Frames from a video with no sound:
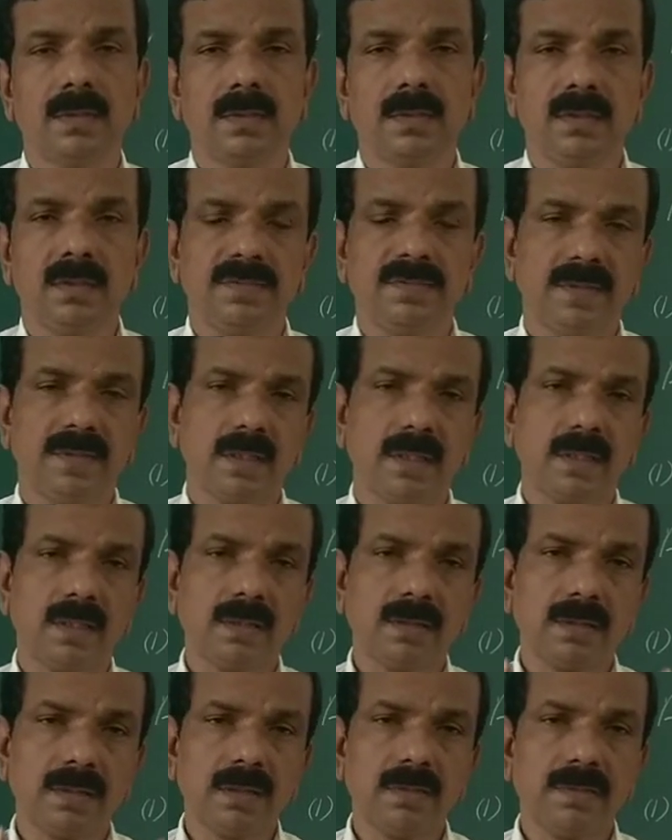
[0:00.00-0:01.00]
If there
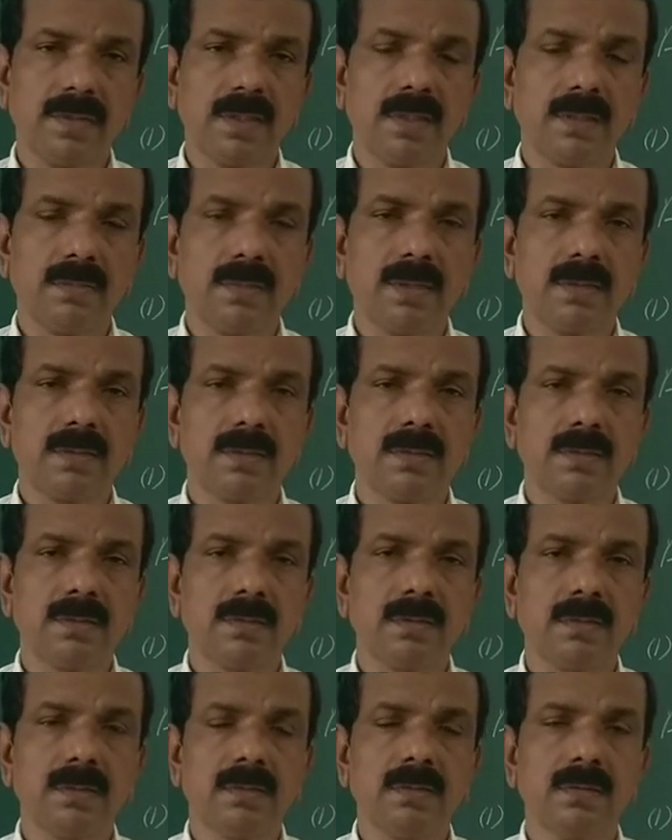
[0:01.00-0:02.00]
are 3 variables,
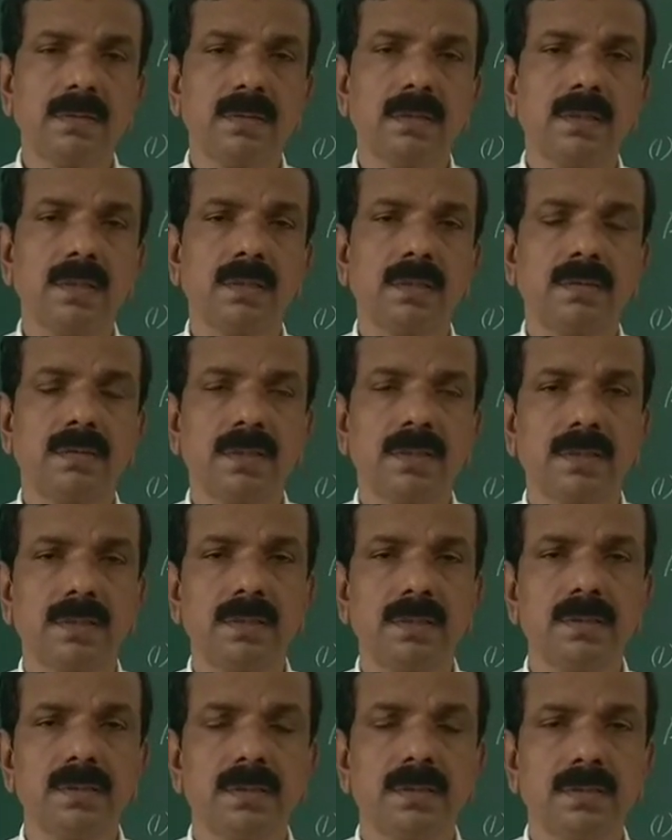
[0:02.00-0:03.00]
3
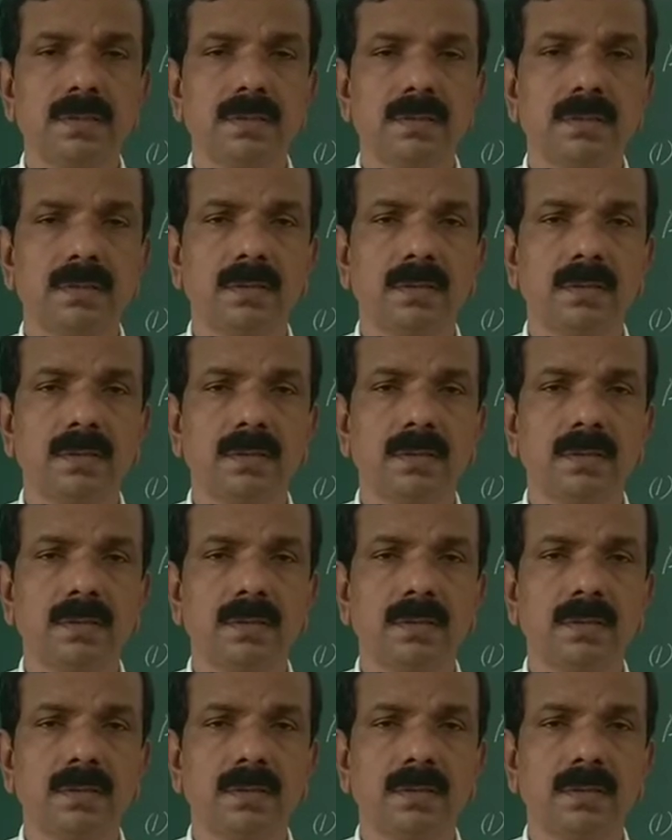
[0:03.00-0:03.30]
equations,